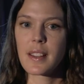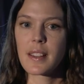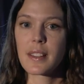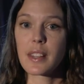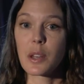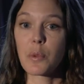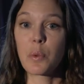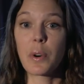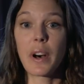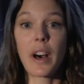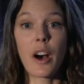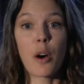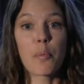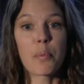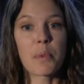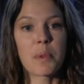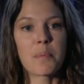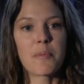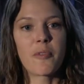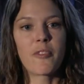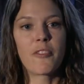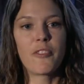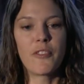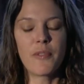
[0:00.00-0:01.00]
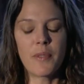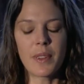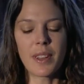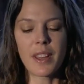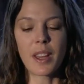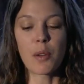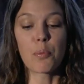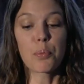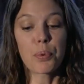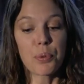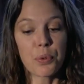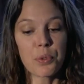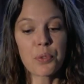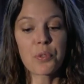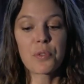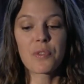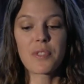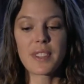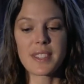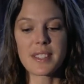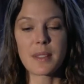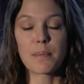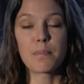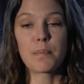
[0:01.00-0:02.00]
that will help Im improve
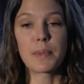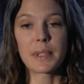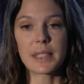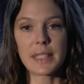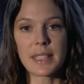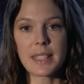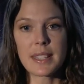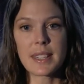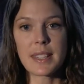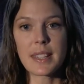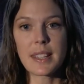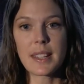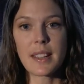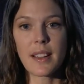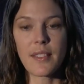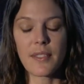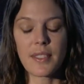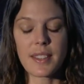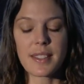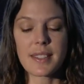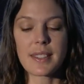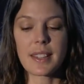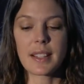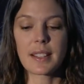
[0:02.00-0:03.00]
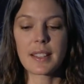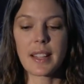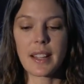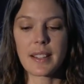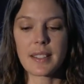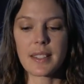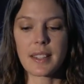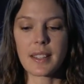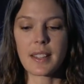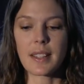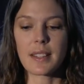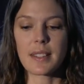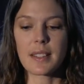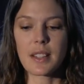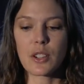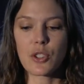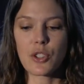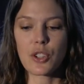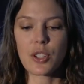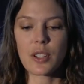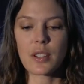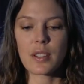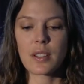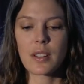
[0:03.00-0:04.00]
visibility of this neglected
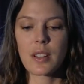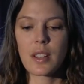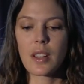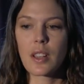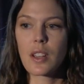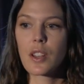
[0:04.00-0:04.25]
condition,